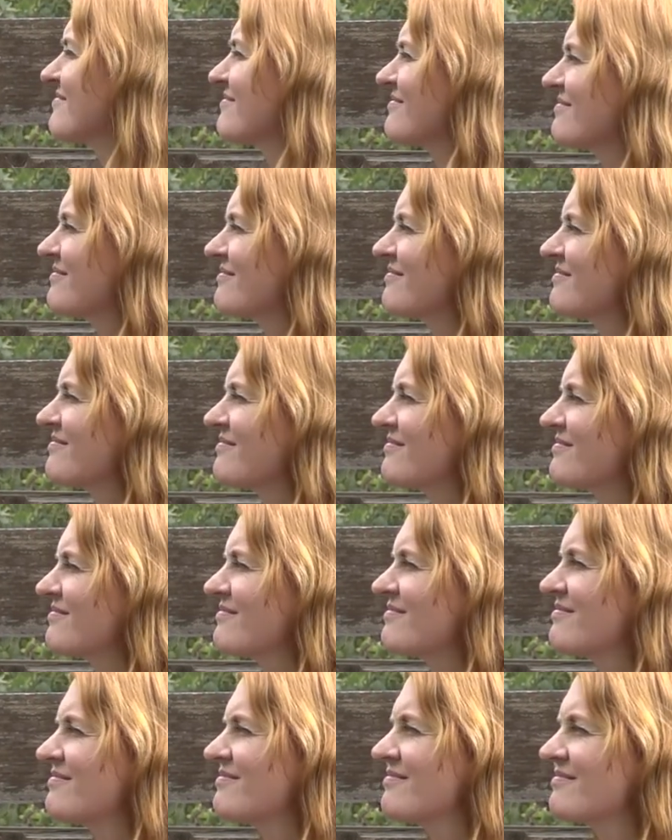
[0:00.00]

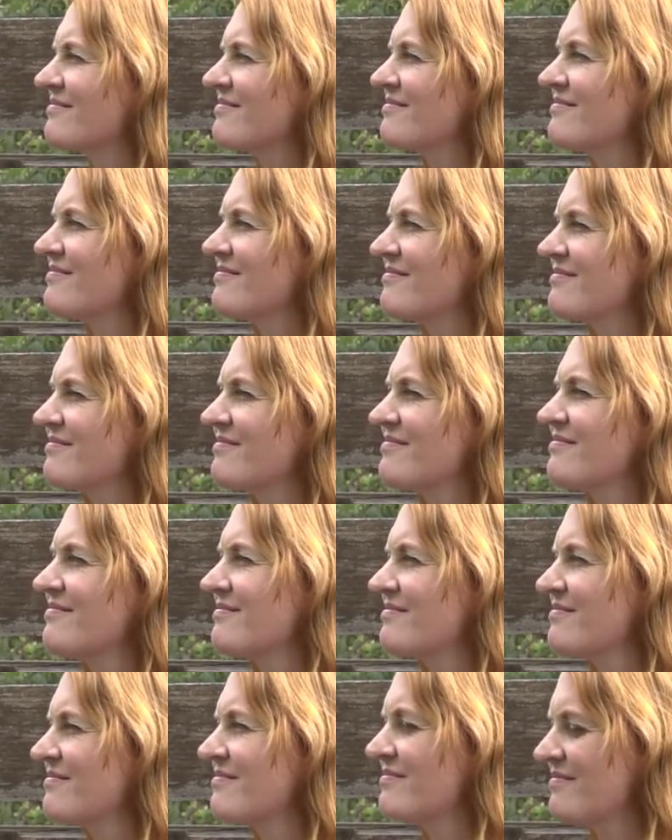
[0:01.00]

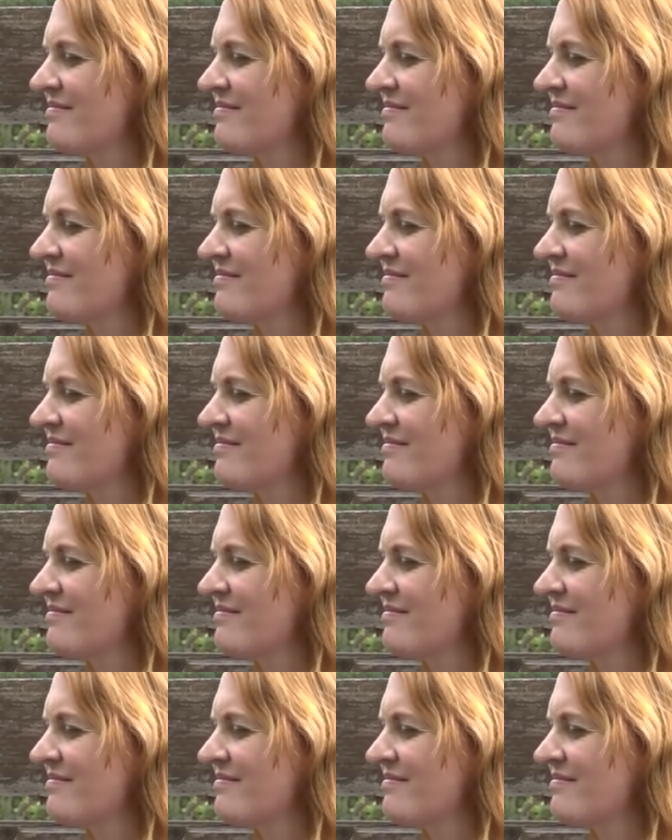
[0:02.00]
No words are spoken by the person on screen.